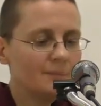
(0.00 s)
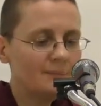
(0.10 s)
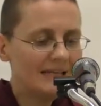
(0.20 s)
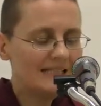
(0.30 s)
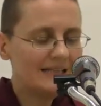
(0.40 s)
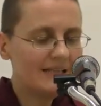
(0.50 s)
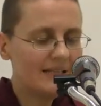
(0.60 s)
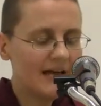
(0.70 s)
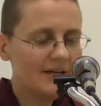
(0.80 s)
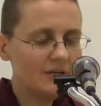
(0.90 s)
basically
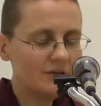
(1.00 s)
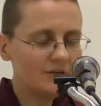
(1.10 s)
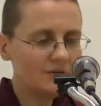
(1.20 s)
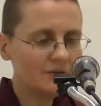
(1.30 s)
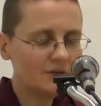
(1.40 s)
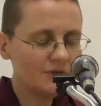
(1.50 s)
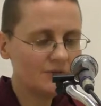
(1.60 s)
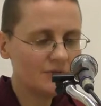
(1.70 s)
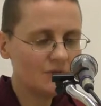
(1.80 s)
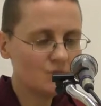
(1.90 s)

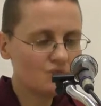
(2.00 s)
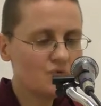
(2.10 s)
the